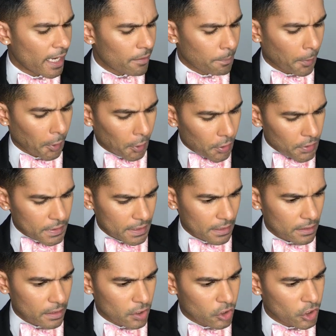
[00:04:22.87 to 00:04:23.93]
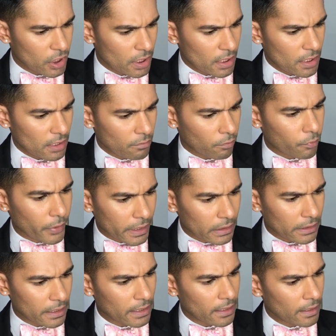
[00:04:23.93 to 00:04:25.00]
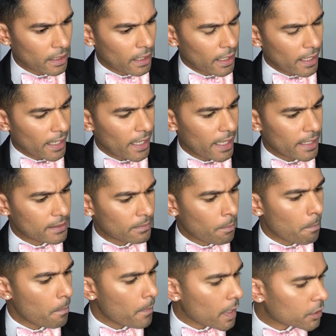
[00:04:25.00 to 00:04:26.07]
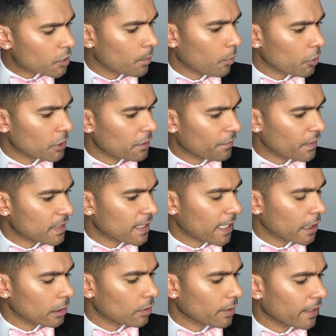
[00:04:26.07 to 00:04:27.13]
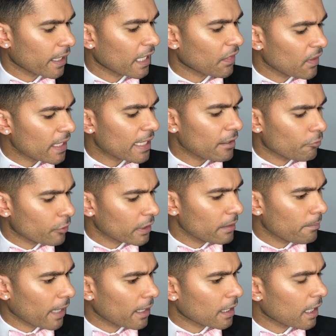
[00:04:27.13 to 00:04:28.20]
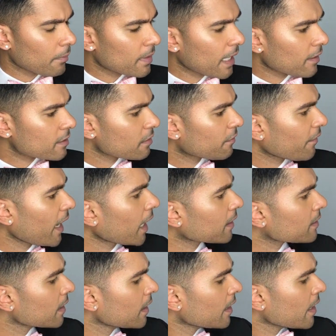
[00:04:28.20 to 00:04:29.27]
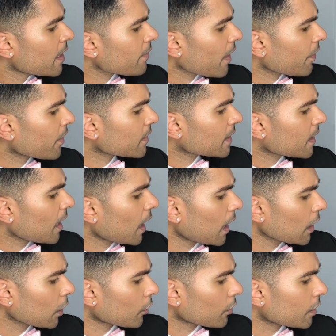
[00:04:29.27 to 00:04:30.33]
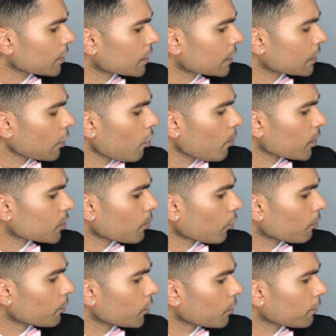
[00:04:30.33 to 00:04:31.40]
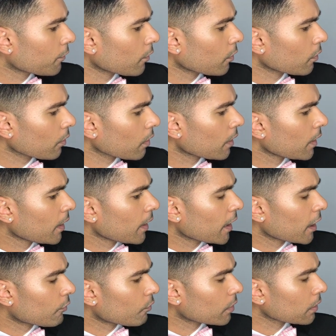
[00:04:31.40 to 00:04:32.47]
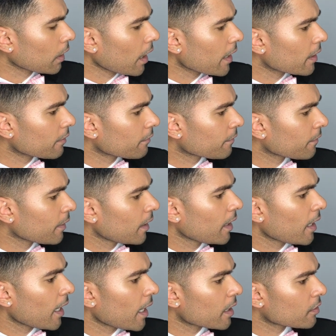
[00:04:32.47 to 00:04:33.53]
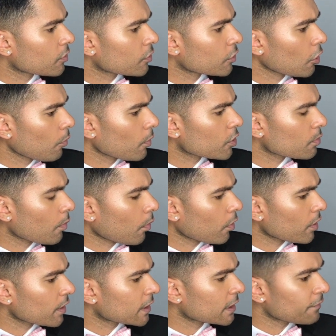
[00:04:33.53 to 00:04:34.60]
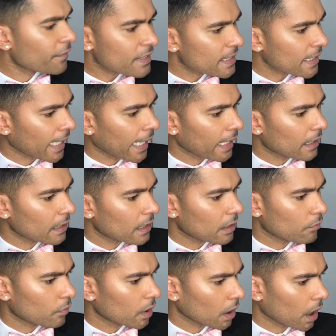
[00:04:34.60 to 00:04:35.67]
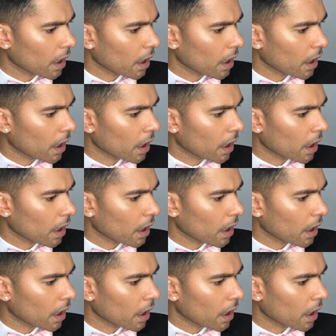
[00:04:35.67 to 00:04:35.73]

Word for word: In person, she really is much more sophisticated looking, and I think it really might come down to the fact that this color is so much more beautiful in real life and so much more sophisticated in real